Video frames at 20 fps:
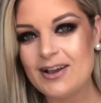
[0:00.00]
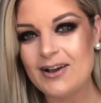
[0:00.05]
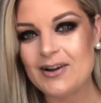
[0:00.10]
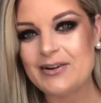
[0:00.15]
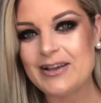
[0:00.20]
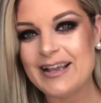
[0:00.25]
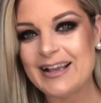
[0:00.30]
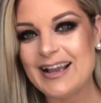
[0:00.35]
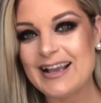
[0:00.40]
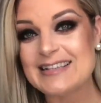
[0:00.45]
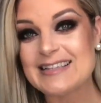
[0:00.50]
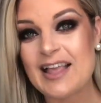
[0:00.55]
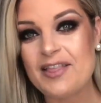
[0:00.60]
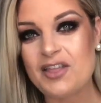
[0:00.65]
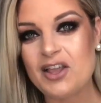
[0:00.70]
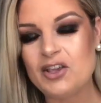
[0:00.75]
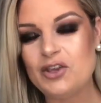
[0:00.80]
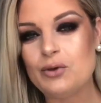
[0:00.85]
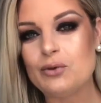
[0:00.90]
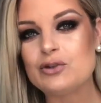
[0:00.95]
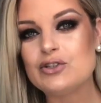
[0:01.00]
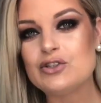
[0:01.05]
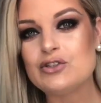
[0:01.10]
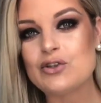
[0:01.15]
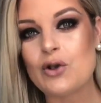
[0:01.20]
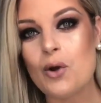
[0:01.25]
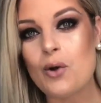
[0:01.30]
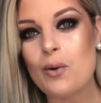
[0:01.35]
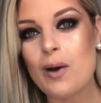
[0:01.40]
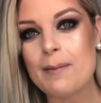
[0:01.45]
Okay guys, thank you
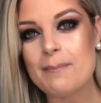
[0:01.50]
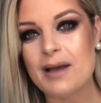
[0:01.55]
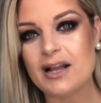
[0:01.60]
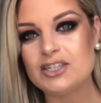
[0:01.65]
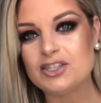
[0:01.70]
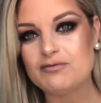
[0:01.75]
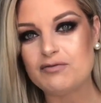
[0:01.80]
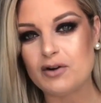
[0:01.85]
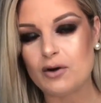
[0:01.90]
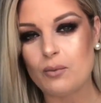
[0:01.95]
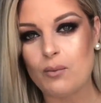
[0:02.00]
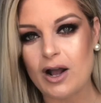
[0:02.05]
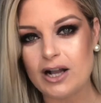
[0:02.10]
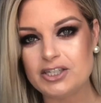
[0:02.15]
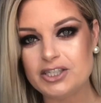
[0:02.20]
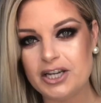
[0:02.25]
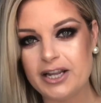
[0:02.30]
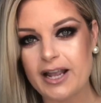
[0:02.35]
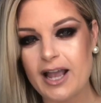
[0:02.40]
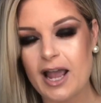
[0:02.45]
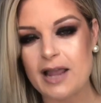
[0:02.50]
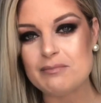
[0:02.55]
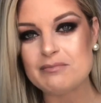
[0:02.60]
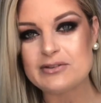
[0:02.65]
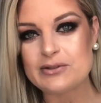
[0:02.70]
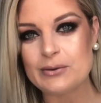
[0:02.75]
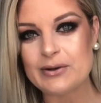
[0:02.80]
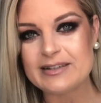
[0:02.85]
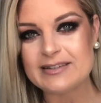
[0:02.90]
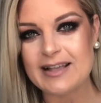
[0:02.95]
so much for watching. I am
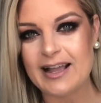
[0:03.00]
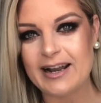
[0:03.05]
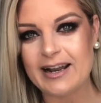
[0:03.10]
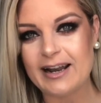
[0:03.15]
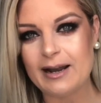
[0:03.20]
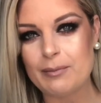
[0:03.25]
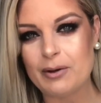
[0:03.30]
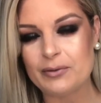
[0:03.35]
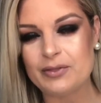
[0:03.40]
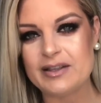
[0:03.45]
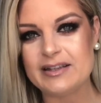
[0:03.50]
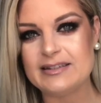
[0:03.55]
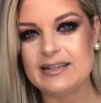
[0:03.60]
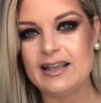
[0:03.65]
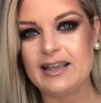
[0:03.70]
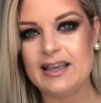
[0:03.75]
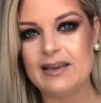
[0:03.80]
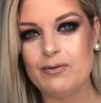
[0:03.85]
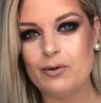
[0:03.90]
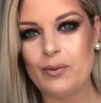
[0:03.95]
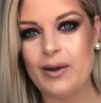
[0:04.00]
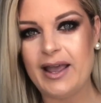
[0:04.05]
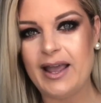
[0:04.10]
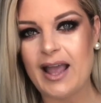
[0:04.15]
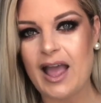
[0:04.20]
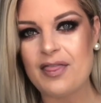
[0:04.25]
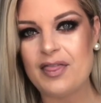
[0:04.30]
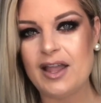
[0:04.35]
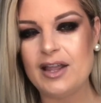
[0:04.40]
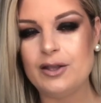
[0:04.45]
so excited about this
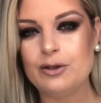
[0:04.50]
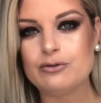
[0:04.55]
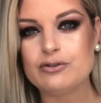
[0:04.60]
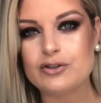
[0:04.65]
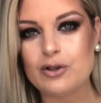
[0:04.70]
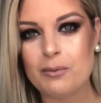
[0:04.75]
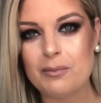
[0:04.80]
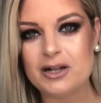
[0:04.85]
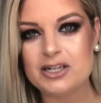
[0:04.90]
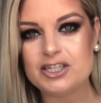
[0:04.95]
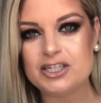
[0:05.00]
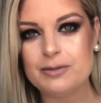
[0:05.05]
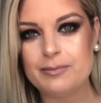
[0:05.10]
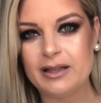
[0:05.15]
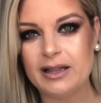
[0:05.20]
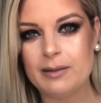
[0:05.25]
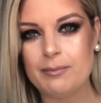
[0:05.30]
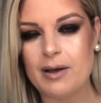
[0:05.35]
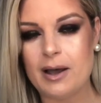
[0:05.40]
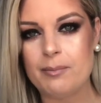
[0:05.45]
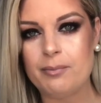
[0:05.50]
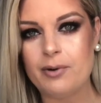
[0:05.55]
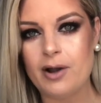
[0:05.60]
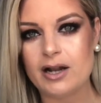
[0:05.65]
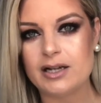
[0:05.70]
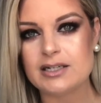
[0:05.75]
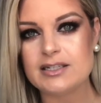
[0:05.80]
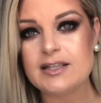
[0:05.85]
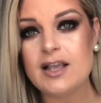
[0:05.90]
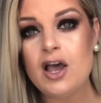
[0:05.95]
giveaway. Thank you so much to Billy Bob
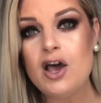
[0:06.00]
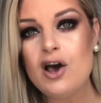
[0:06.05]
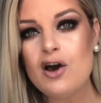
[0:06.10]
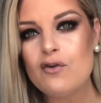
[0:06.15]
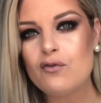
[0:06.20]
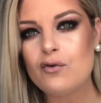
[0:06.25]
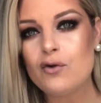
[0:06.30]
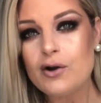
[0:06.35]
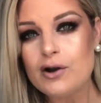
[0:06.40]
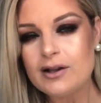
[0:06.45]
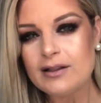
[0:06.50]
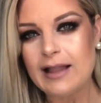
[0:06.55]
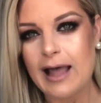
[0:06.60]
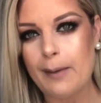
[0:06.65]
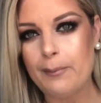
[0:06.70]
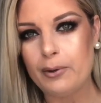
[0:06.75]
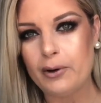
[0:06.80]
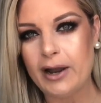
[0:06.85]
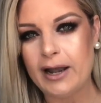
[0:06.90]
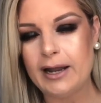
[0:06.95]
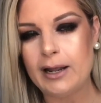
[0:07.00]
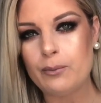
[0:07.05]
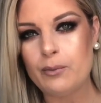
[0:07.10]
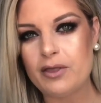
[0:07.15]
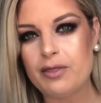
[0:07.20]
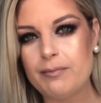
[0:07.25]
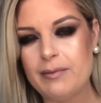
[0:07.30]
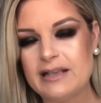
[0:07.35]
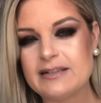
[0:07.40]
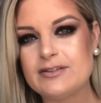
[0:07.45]
Products for collaborating
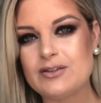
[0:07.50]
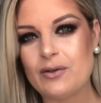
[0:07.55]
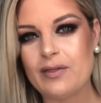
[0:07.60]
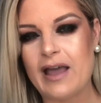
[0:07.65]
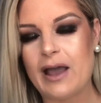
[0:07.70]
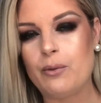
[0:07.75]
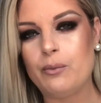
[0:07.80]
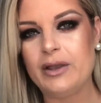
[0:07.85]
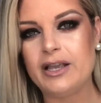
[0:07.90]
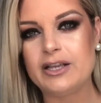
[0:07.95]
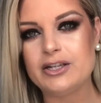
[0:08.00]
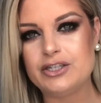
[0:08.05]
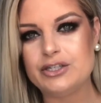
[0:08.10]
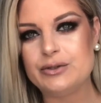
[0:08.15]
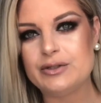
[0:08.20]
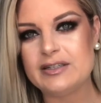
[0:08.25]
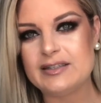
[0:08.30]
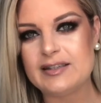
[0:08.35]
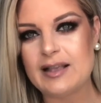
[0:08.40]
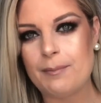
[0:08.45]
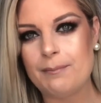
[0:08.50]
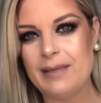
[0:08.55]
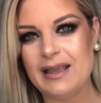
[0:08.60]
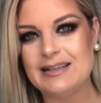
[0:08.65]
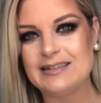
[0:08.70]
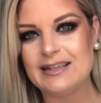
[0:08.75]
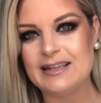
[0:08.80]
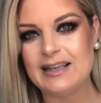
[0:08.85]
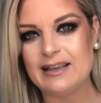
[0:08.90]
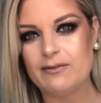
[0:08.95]
with me so that we could do this
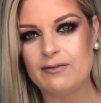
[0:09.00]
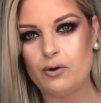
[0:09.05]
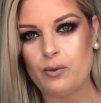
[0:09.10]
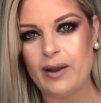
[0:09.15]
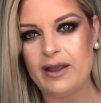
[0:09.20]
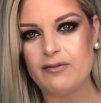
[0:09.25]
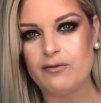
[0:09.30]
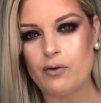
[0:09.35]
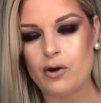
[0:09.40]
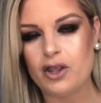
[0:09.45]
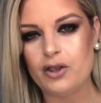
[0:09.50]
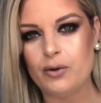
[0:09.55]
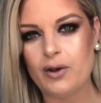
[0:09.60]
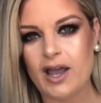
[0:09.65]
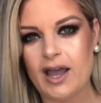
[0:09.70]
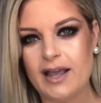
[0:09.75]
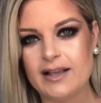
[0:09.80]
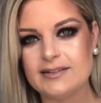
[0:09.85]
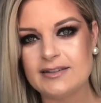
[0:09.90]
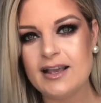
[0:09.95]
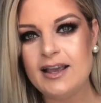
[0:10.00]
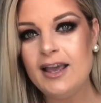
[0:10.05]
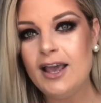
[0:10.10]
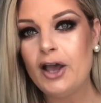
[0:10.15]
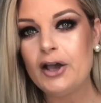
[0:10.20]
amazing giveaway for you guys.